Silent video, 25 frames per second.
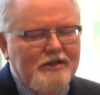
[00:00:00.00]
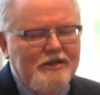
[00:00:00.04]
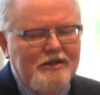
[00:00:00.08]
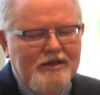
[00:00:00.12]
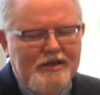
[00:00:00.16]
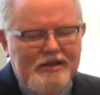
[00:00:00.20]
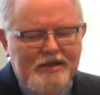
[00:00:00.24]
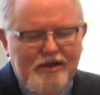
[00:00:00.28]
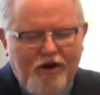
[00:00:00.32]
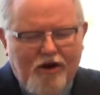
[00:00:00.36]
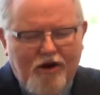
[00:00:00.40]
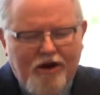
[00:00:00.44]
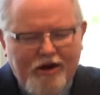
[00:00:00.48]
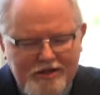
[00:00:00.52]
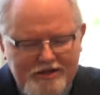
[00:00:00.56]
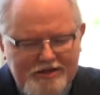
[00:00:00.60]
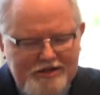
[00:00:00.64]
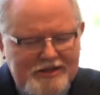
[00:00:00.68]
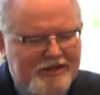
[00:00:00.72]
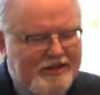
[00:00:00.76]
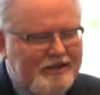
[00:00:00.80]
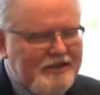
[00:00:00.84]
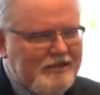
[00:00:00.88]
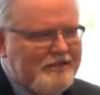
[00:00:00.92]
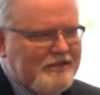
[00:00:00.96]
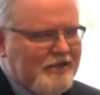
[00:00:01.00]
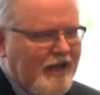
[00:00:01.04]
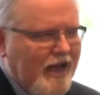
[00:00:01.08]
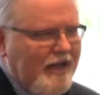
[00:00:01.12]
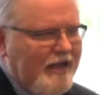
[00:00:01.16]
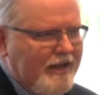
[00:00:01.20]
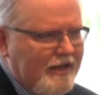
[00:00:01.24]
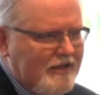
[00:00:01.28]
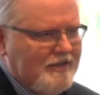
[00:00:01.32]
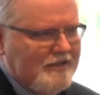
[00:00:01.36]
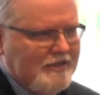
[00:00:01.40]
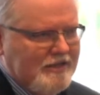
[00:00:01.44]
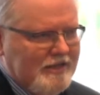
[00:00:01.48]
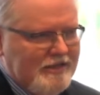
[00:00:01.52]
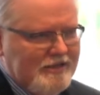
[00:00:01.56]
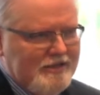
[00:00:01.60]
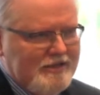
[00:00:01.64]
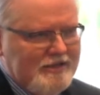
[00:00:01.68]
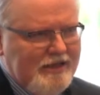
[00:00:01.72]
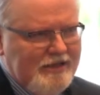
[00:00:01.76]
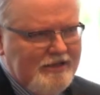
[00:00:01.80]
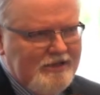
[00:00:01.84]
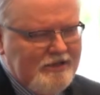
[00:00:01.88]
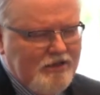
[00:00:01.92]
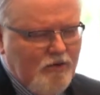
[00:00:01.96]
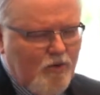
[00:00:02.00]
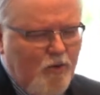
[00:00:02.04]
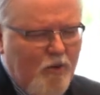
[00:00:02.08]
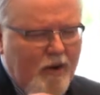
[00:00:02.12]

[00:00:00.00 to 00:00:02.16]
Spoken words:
the arts and the sciences, it's the